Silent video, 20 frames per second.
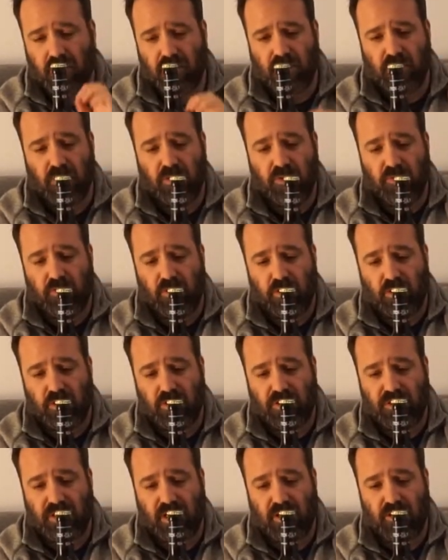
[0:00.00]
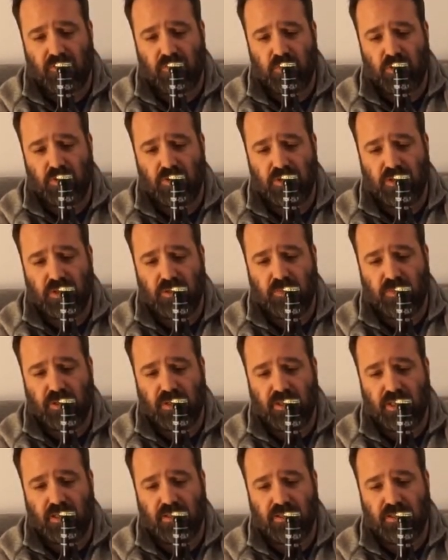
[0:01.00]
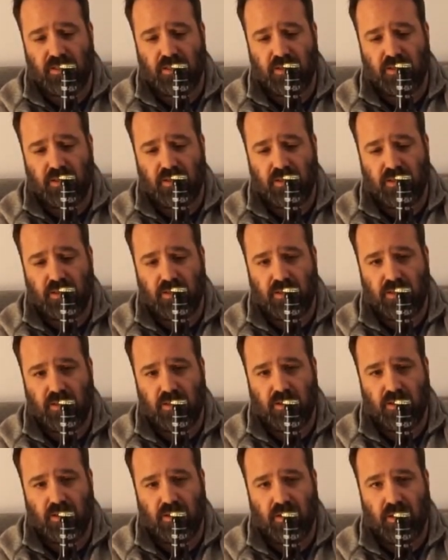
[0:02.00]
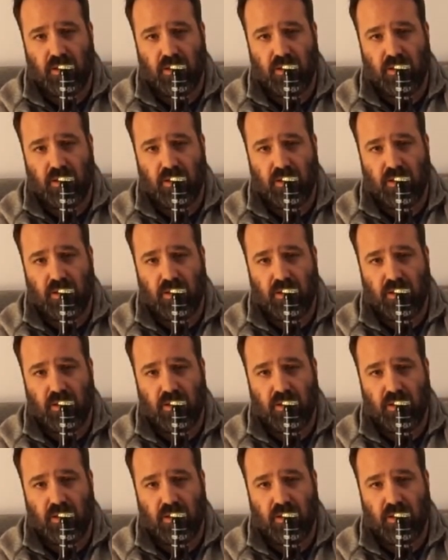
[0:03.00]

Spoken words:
I don't know if you know the Sound of Music, but that's the